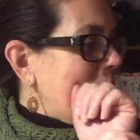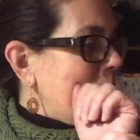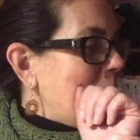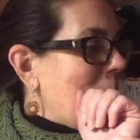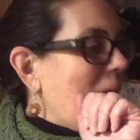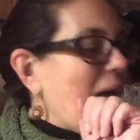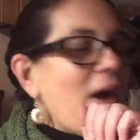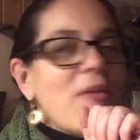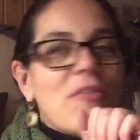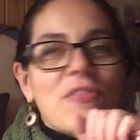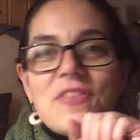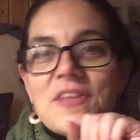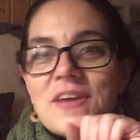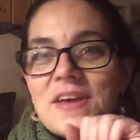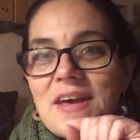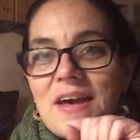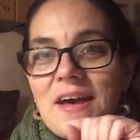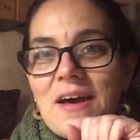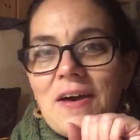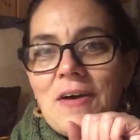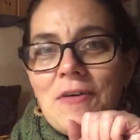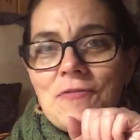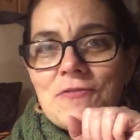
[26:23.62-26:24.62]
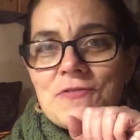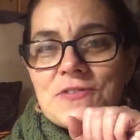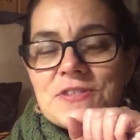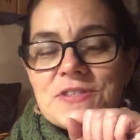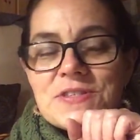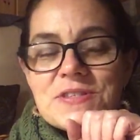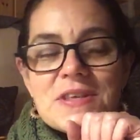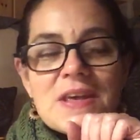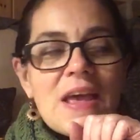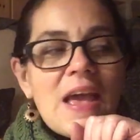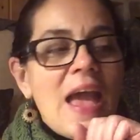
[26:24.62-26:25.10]
about the
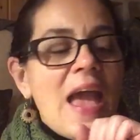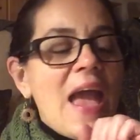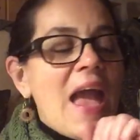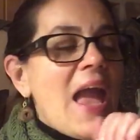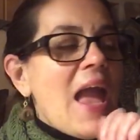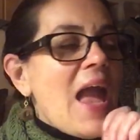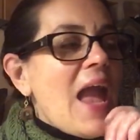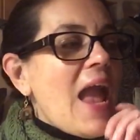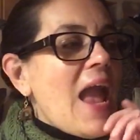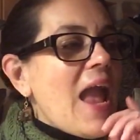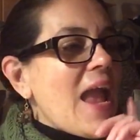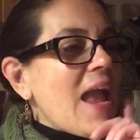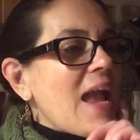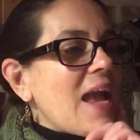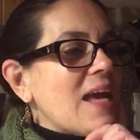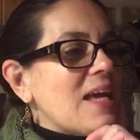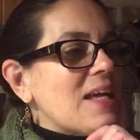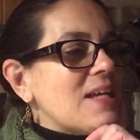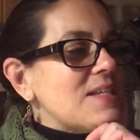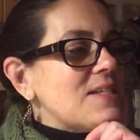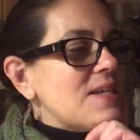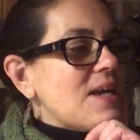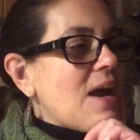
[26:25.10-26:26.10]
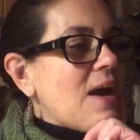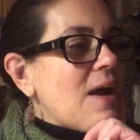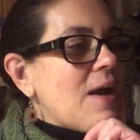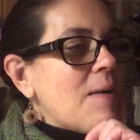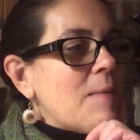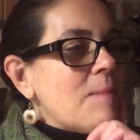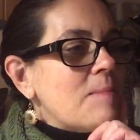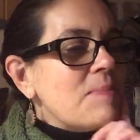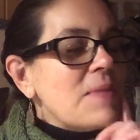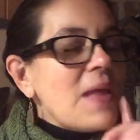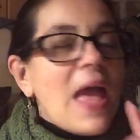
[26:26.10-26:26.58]
cuffs. And
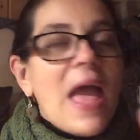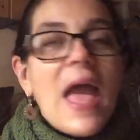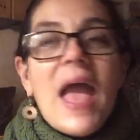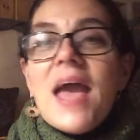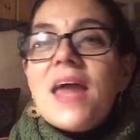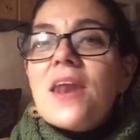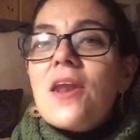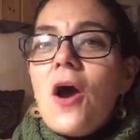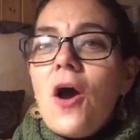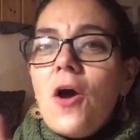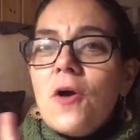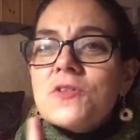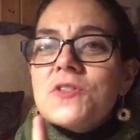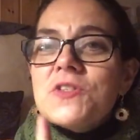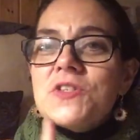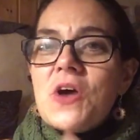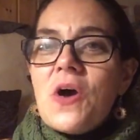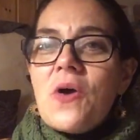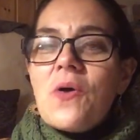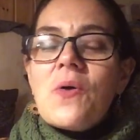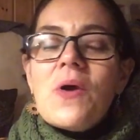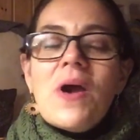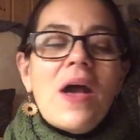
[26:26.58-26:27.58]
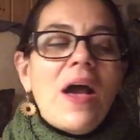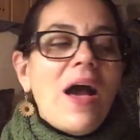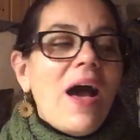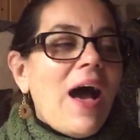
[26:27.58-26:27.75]
also,